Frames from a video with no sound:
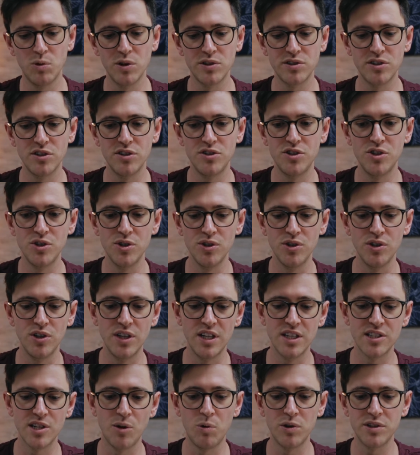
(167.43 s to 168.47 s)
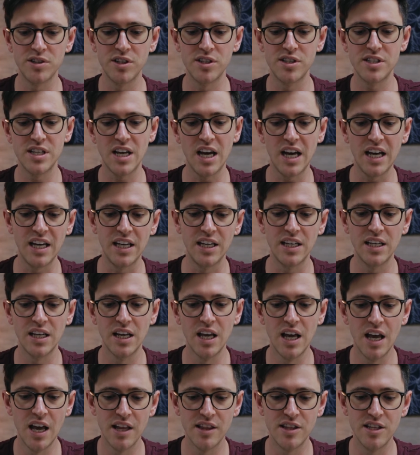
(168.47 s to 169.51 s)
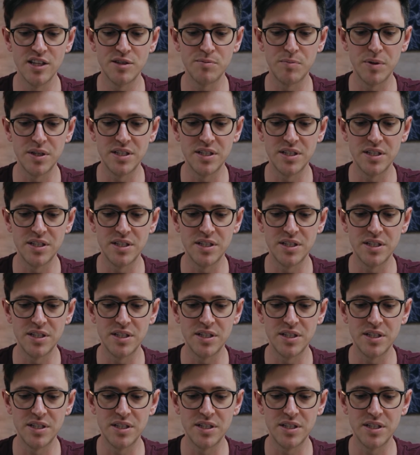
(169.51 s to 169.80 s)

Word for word: want to do is I want to take this